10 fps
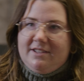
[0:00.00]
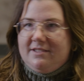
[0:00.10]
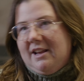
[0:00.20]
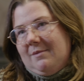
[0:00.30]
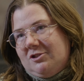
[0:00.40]
and
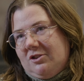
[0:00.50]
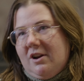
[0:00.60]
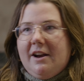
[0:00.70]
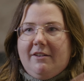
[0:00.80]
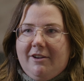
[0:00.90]
sandwiches, or
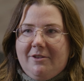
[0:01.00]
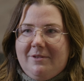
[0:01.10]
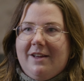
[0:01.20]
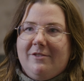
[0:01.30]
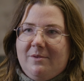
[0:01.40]
I don't know,
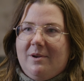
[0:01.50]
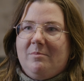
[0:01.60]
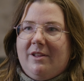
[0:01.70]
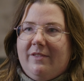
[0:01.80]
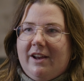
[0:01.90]
whatever you want to
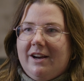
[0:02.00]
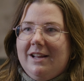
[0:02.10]
put on there.